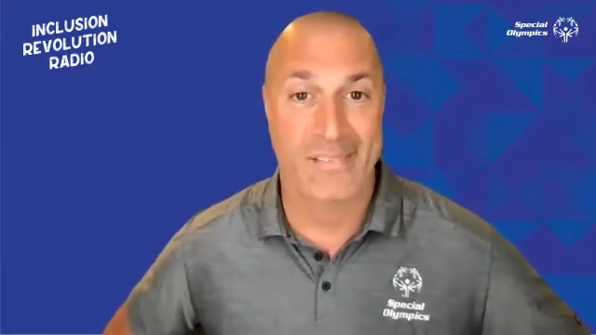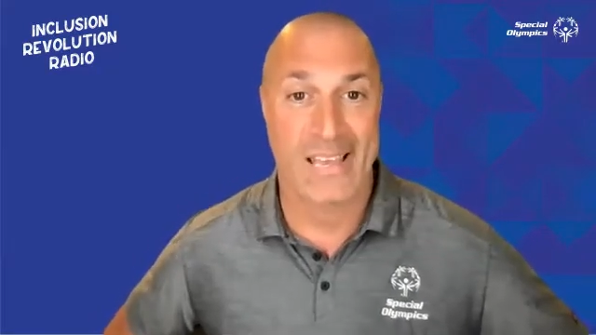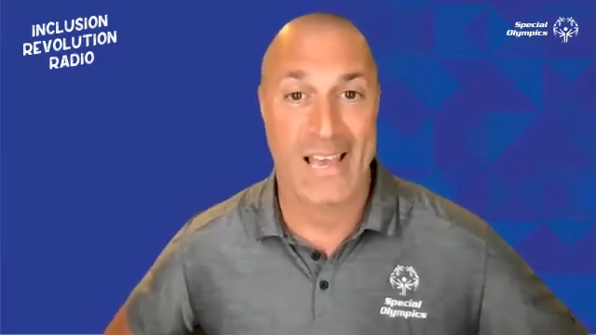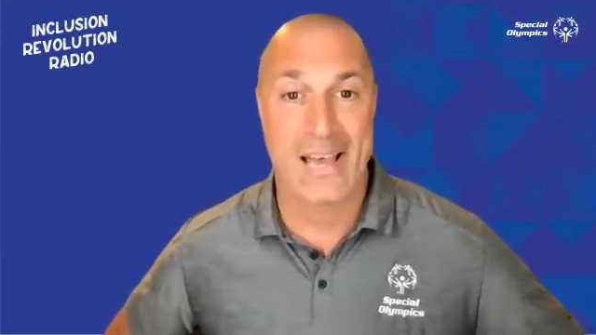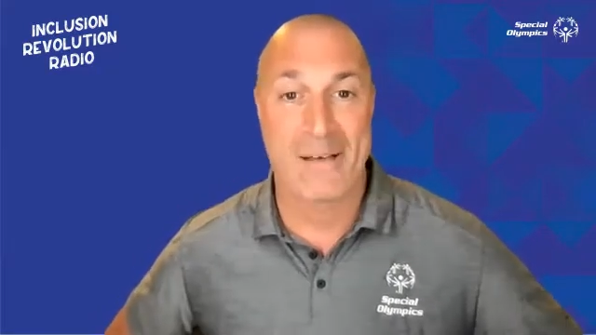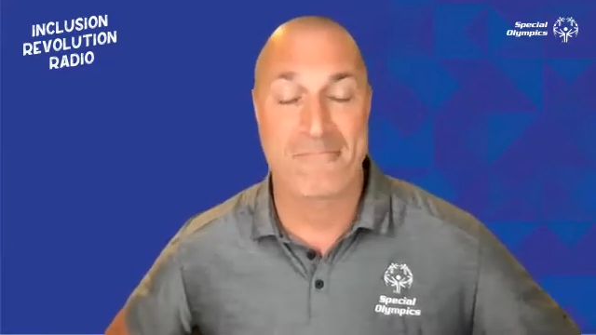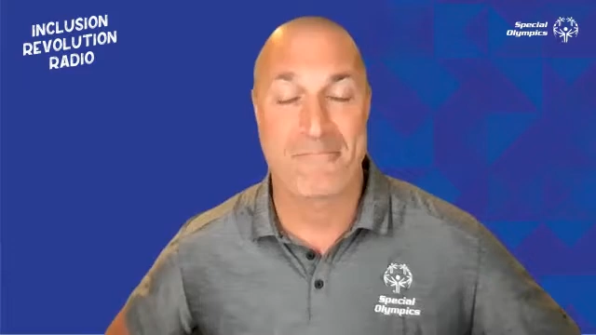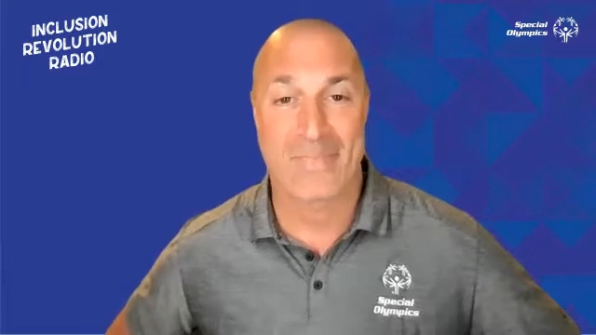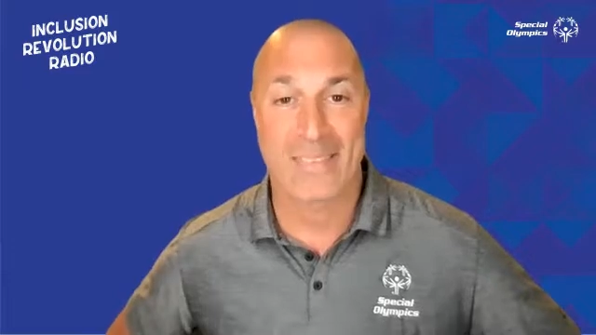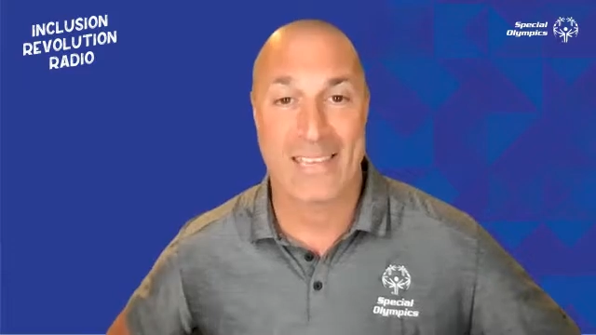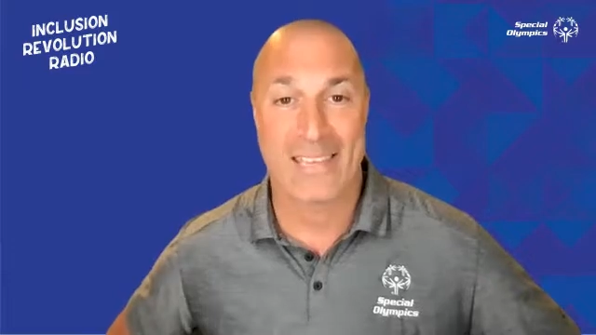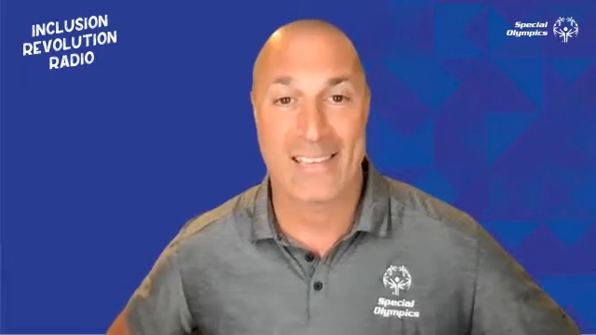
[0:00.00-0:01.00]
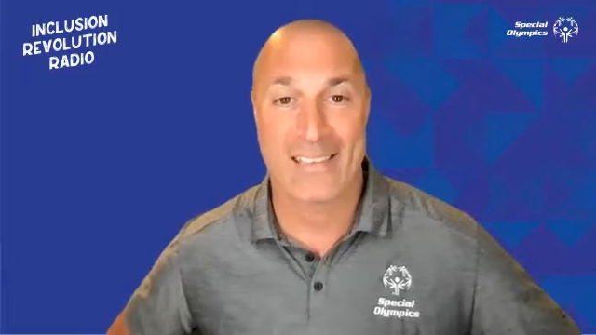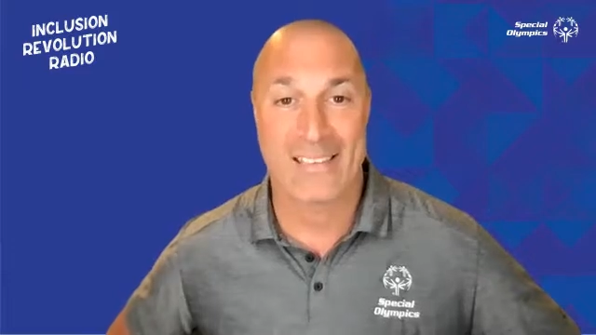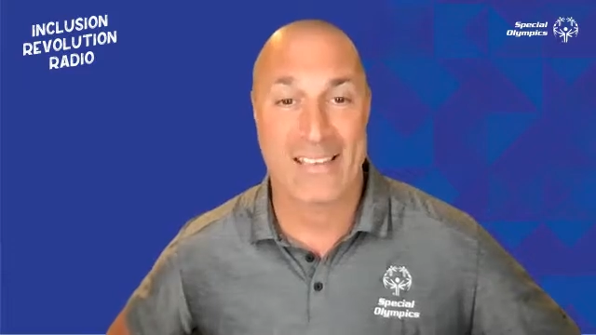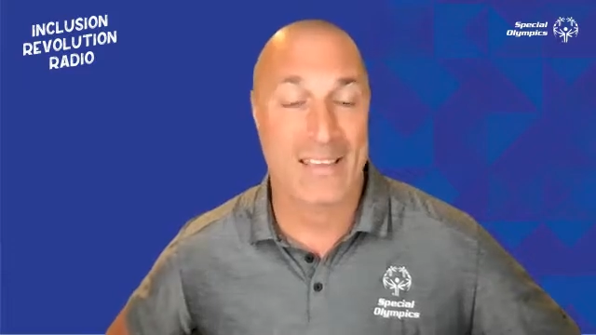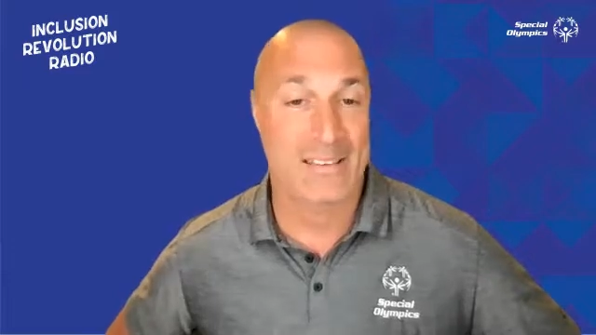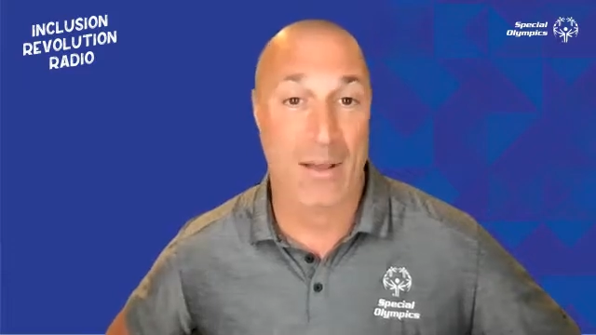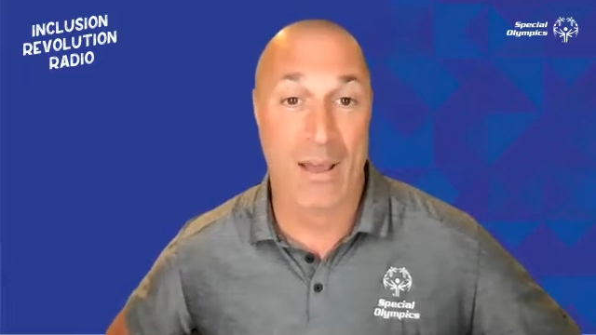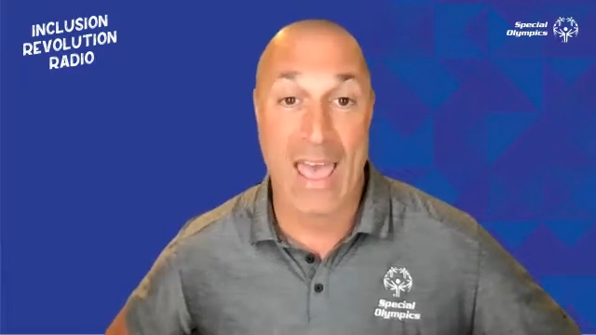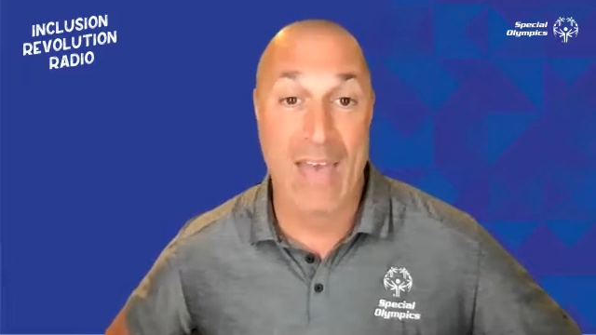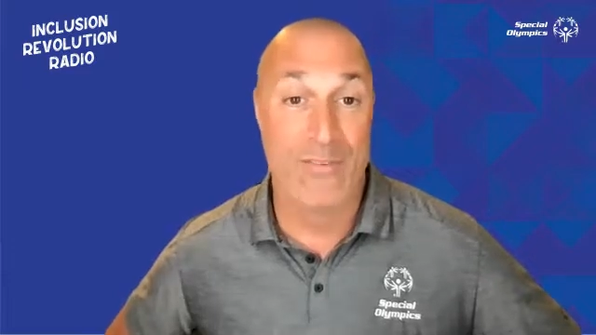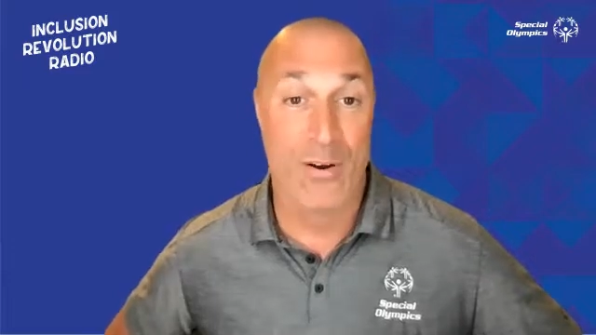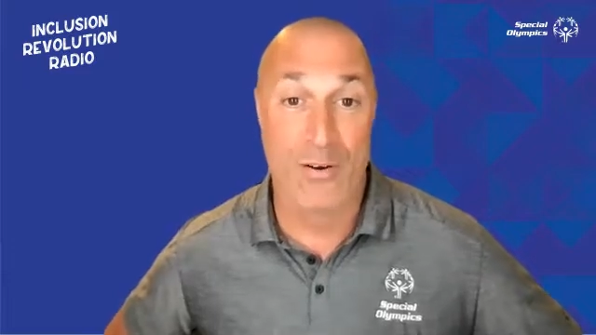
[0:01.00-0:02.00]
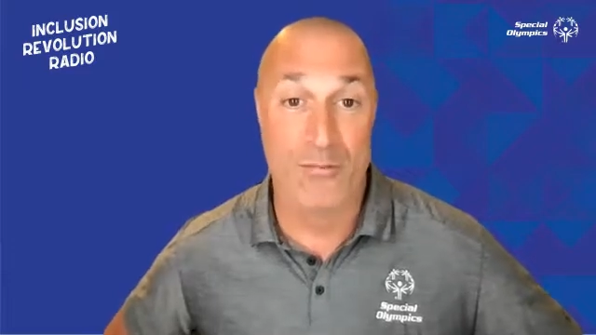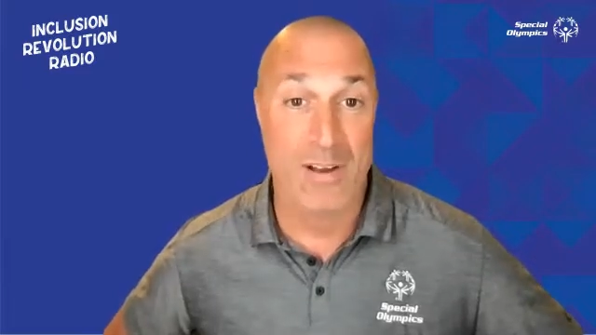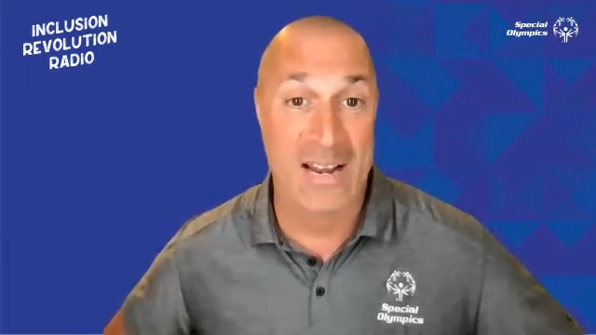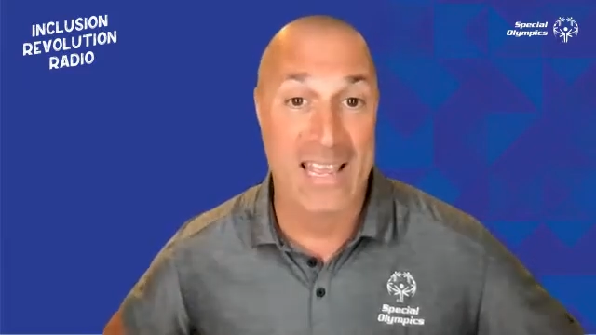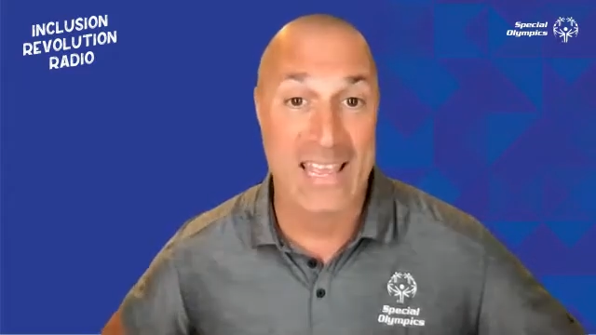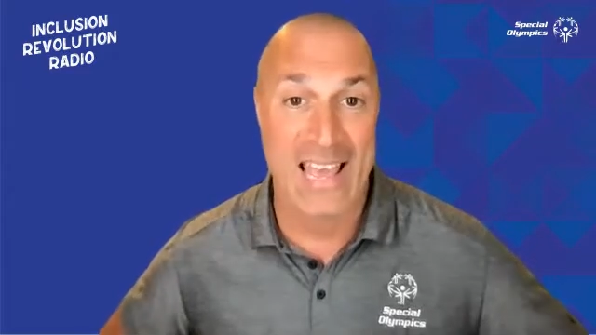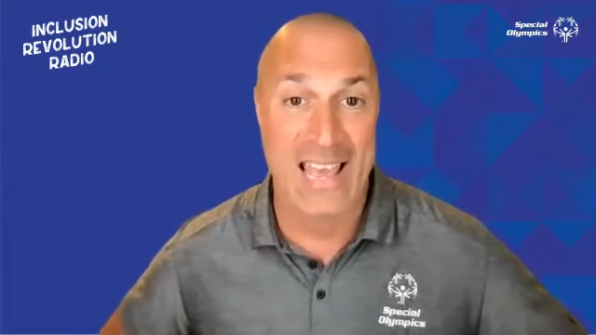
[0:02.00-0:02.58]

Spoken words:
ever, really.